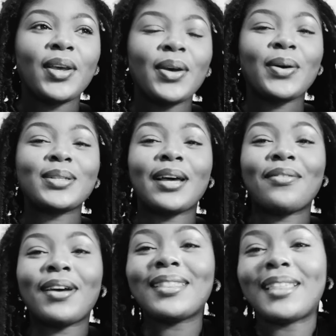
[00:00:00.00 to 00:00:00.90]
because I've
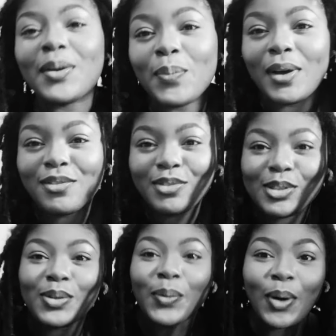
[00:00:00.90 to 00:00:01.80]
had that one for
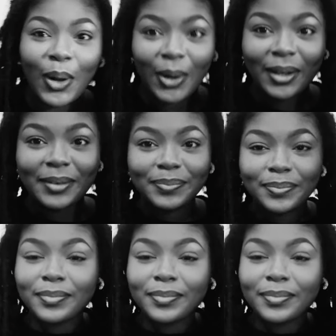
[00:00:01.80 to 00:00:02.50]
so long